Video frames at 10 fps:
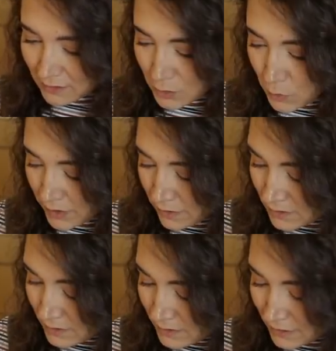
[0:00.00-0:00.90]

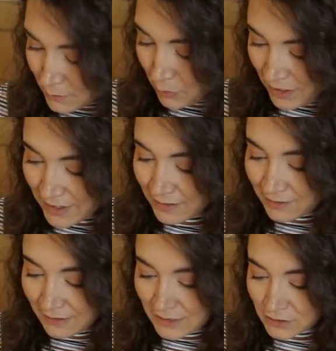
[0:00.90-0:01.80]
queers
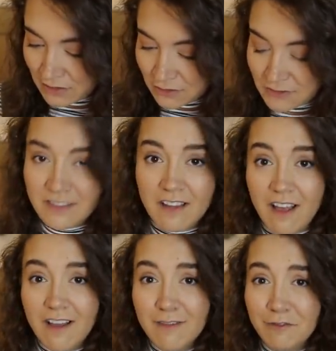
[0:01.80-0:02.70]
celebrating each other's
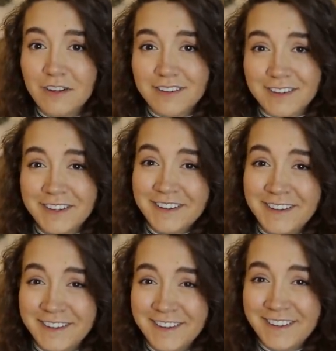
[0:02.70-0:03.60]
love?
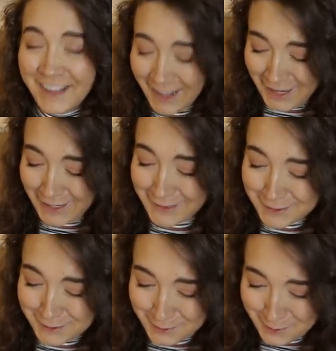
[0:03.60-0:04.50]
It's
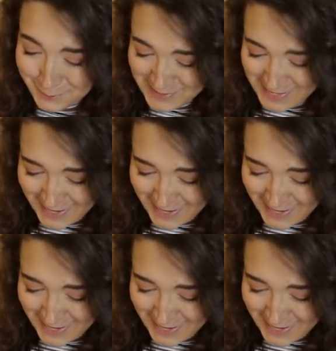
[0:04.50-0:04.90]
so